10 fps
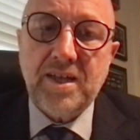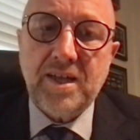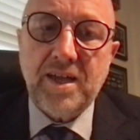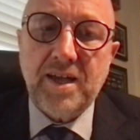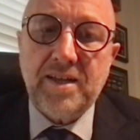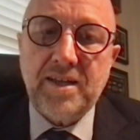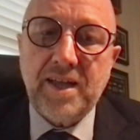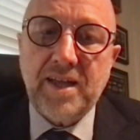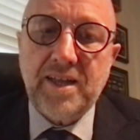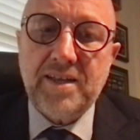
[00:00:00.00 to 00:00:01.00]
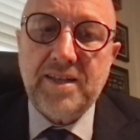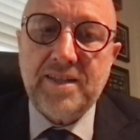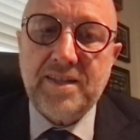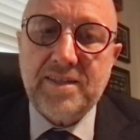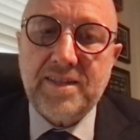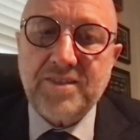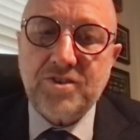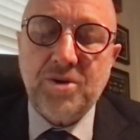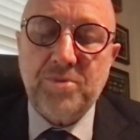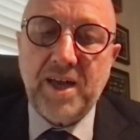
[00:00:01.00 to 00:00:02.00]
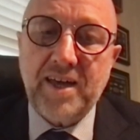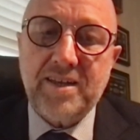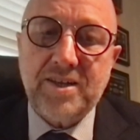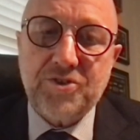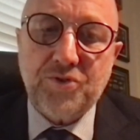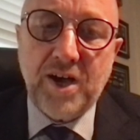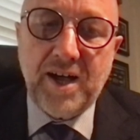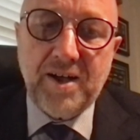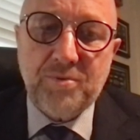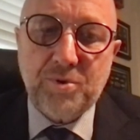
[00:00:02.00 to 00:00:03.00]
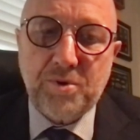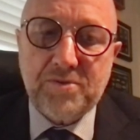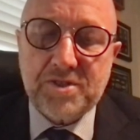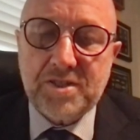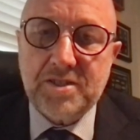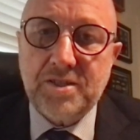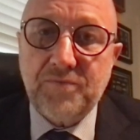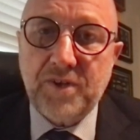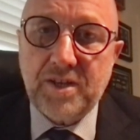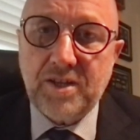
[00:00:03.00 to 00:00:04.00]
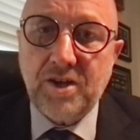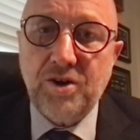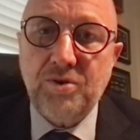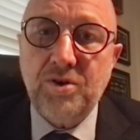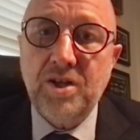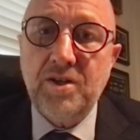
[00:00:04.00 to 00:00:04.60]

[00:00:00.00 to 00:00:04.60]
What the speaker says: And that's coming out in a trial where we've seen the video